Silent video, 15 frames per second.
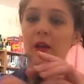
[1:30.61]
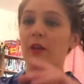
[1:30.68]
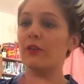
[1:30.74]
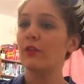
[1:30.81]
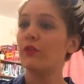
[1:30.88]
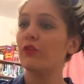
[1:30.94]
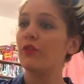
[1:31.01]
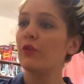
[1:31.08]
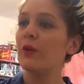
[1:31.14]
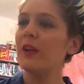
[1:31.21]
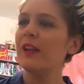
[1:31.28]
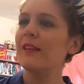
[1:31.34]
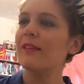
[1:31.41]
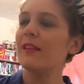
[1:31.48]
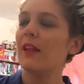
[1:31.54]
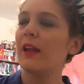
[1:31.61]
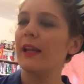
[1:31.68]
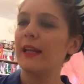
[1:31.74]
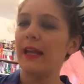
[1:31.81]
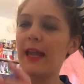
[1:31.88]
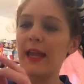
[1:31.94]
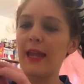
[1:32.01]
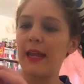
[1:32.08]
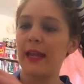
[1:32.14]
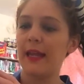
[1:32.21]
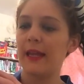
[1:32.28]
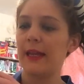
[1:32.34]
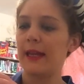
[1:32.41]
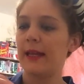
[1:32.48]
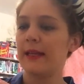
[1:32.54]
So joy is like
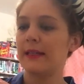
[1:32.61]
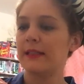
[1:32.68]
a